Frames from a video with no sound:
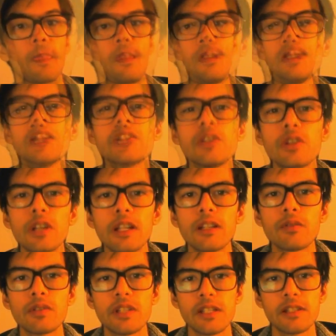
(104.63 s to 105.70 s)
Let's look at
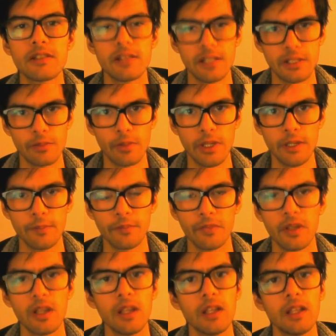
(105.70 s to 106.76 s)
resist this way.
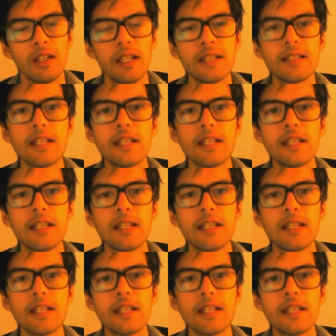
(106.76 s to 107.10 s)
Let's